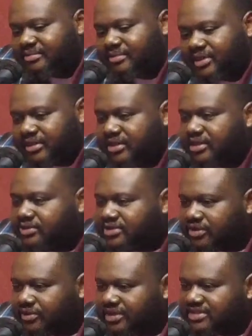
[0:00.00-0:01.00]
millennial
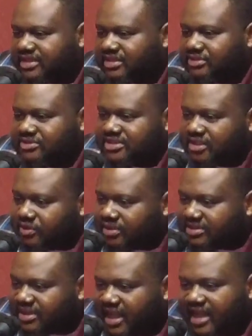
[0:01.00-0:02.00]
generation or
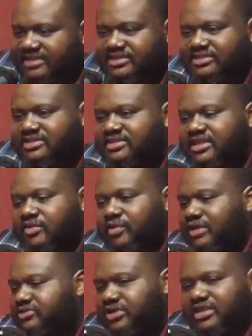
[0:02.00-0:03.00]
Generation X's to stay
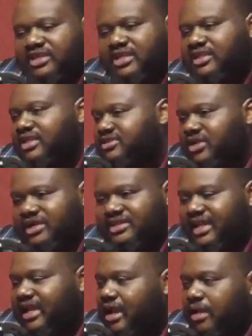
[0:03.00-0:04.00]
around. So you need things like
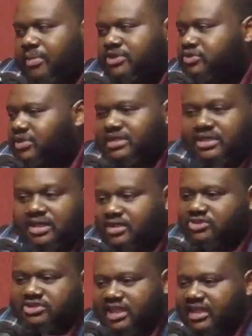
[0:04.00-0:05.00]
that, but you need to
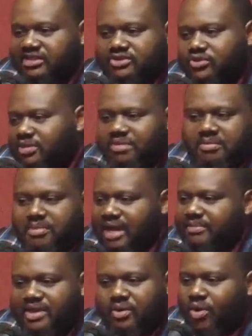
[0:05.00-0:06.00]
understand too that my
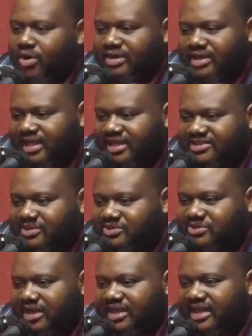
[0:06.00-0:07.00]
mom ain't walking to catch no
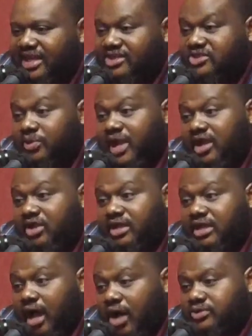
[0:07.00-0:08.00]
train. So we got to look
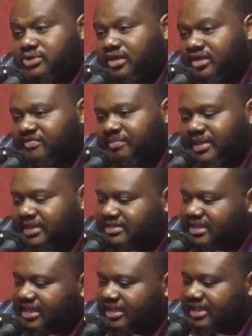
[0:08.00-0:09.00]
at alternative means.
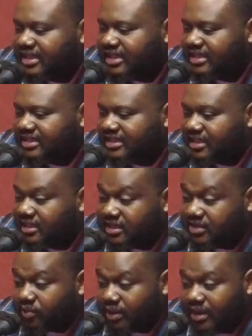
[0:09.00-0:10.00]
At the clinic
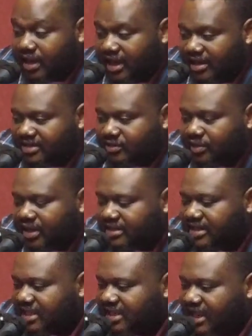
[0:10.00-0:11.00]
where I direct
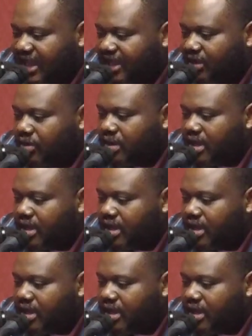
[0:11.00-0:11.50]
at now,